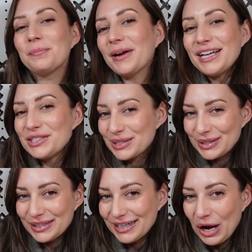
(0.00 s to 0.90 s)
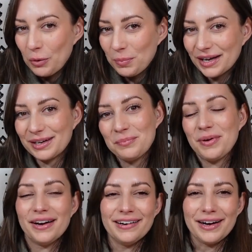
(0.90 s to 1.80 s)
but I just couldn't help but
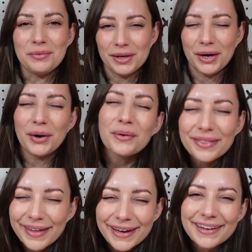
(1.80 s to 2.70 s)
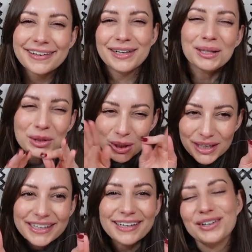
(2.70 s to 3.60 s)
compare. I would go and
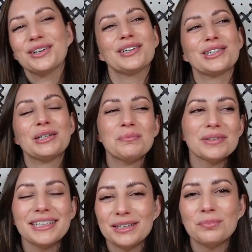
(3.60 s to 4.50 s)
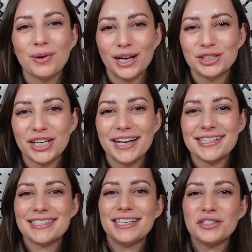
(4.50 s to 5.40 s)
look at her completed
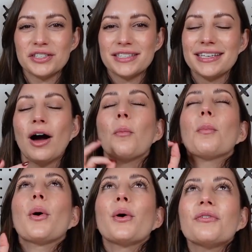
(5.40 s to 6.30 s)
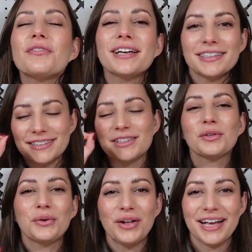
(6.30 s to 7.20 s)
projects and just see how perfect the
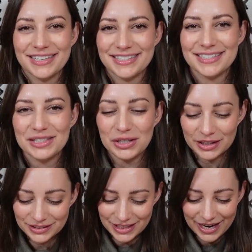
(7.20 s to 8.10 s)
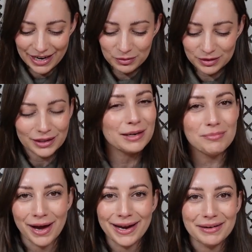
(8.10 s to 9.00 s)
little X's looked. And I would look at
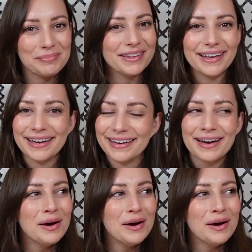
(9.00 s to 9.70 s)
mine and be like,